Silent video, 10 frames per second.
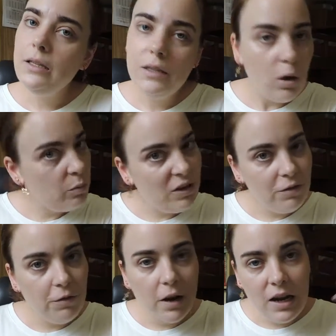Don't be
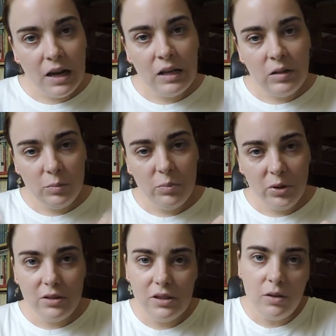afraid.
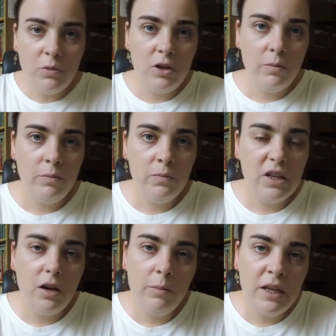Put some
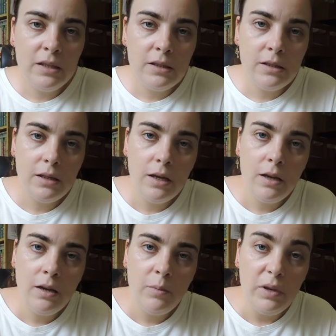comments
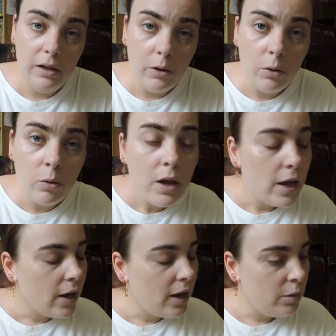below.
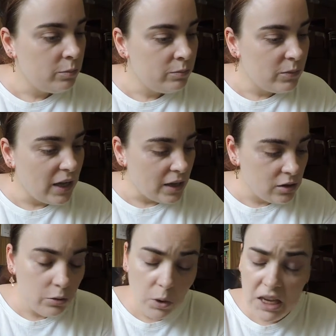I'm
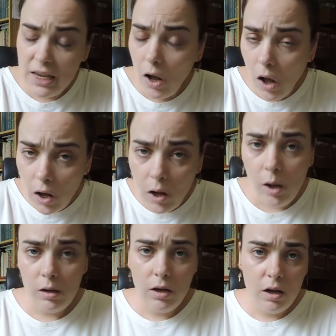answering
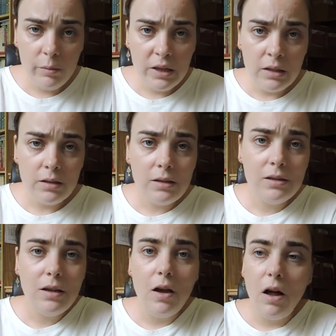all comments
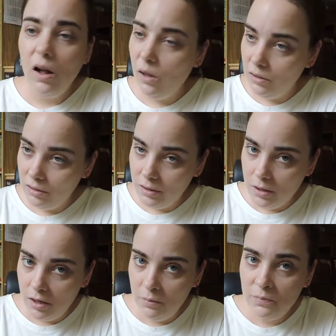all the
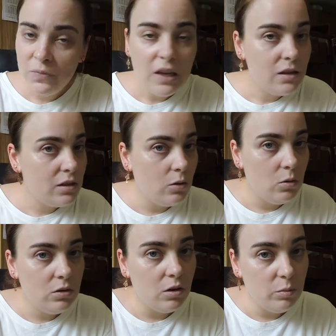time,
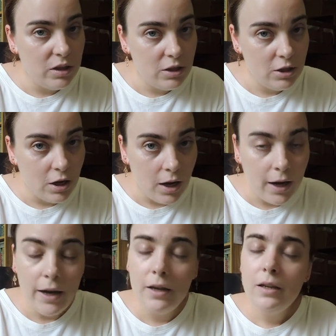so don't be
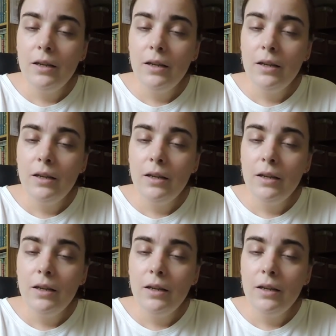shy.